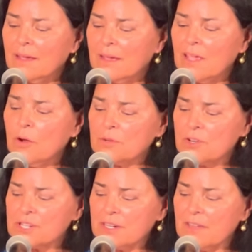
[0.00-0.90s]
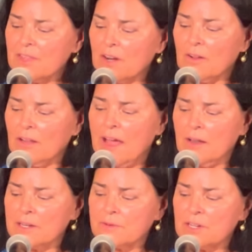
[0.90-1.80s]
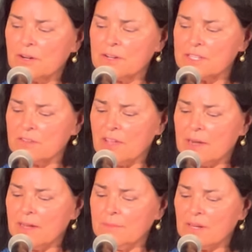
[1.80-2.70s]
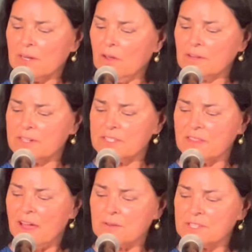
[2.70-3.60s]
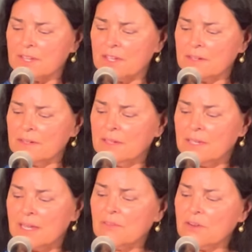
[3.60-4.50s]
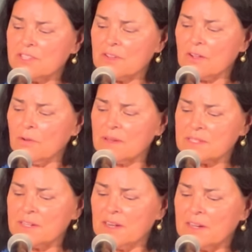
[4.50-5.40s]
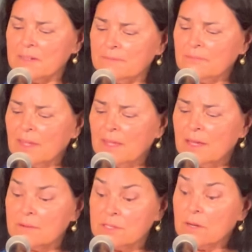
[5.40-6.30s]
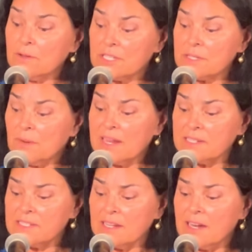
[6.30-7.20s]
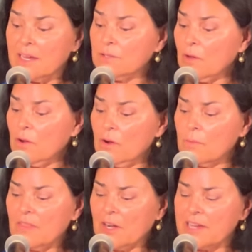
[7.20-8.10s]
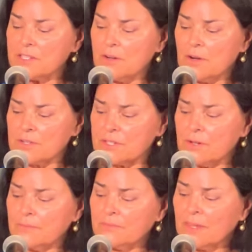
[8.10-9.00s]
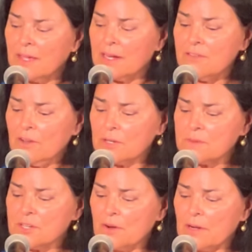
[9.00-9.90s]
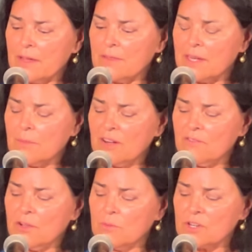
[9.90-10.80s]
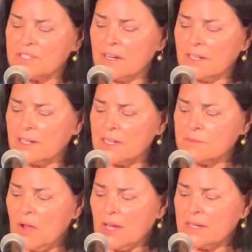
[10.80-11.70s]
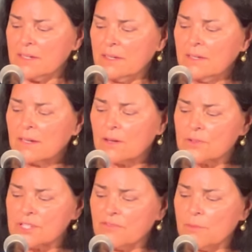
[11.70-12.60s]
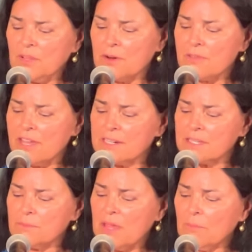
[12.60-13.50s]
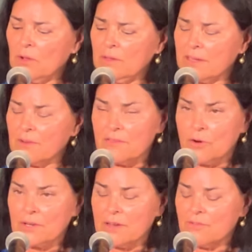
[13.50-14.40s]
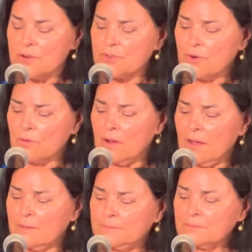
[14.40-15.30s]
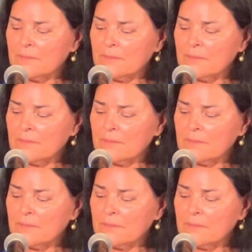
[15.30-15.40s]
He hoped urgently that Uncle Hal had returned to Savannah, but he longed to see the house again, even if his uncle wasn't in it. It was the closest place he'd had to a home in the last year or so, and he felt obscurely that he might feel more settled in his mind, close to familiar things and people, even if only for a short while.